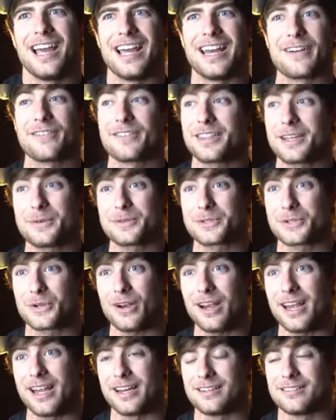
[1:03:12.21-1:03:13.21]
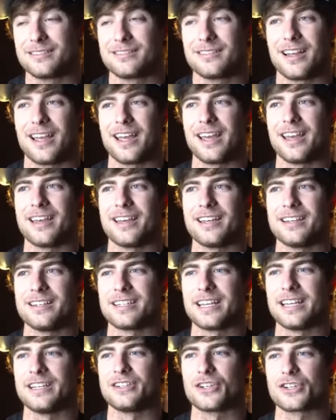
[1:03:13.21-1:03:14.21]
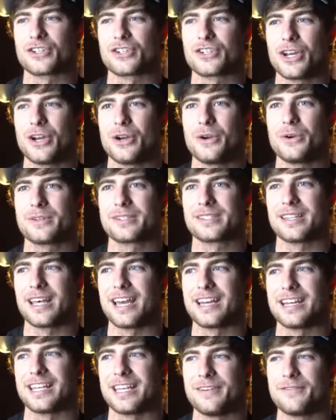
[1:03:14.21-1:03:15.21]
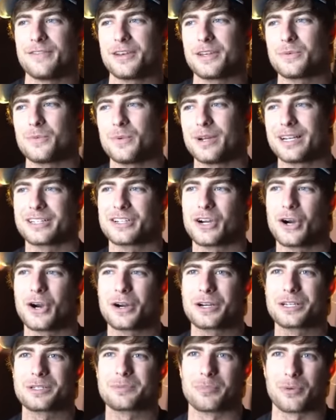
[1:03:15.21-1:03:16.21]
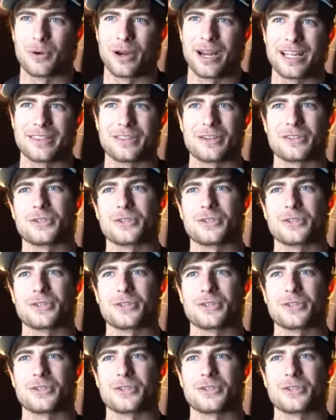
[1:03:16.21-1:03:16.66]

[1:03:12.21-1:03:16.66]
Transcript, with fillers: And everything was great. And it just shows that even when cars break,